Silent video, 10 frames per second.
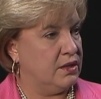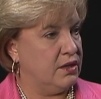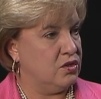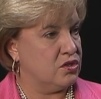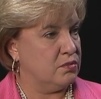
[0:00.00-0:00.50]

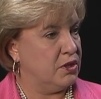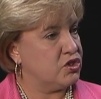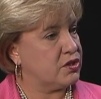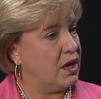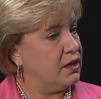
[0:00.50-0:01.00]
Thank you so much,
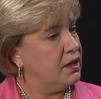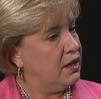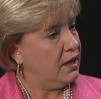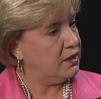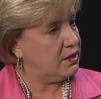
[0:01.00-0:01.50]
Scott.
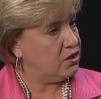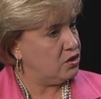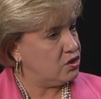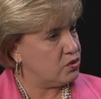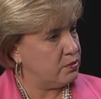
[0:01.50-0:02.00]
And can you
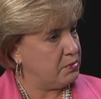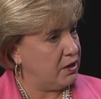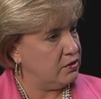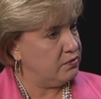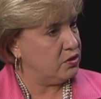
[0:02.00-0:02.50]
just
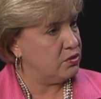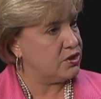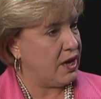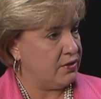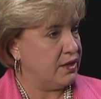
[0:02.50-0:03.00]
remind the
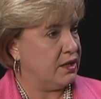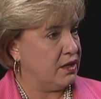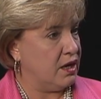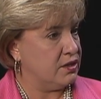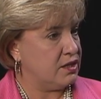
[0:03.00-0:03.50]
viewers how they can
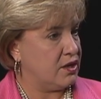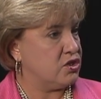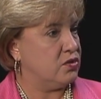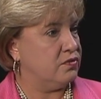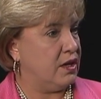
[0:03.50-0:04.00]

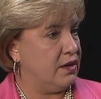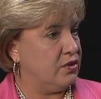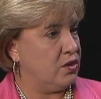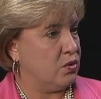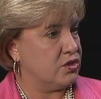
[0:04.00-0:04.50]
contact you if they have
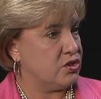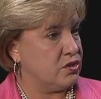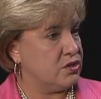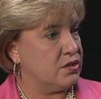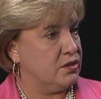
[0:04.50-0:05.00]
any questions?